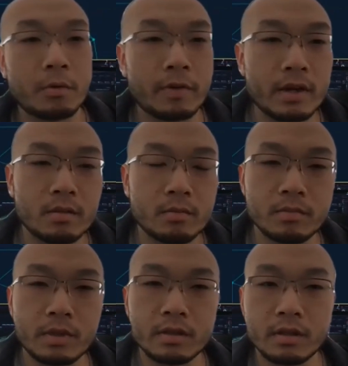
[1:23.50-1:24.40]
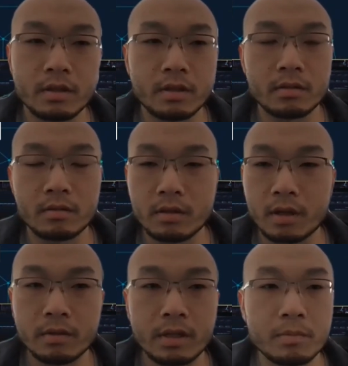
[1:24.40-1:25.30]
provide them in the
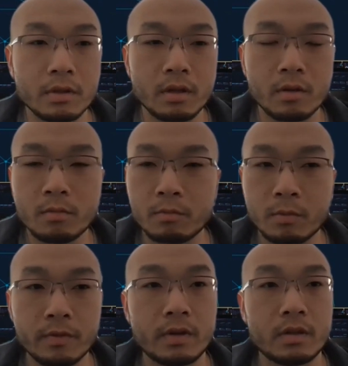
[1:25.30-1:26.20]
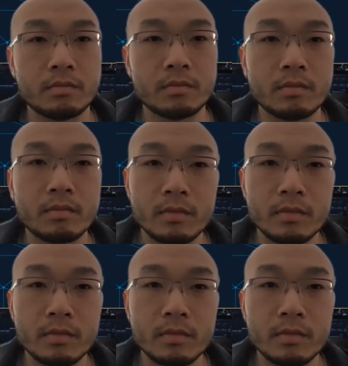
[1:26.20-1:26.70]
uh, link below with um,